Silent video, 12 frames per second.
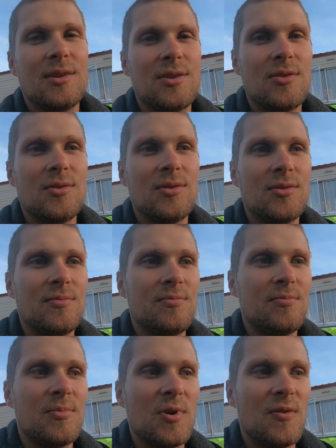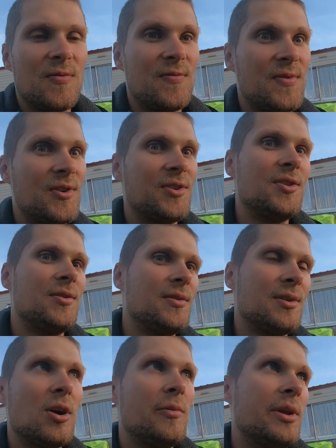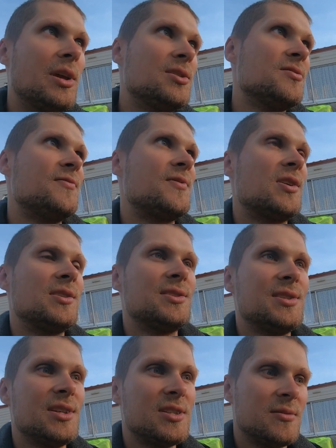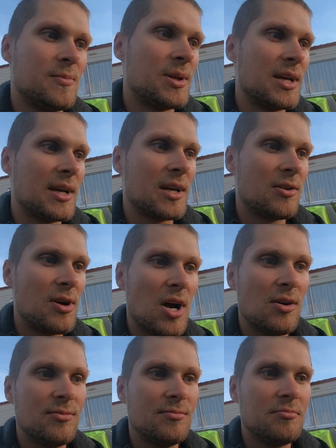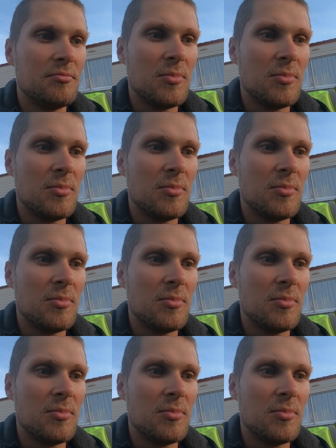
the further going into France is but like around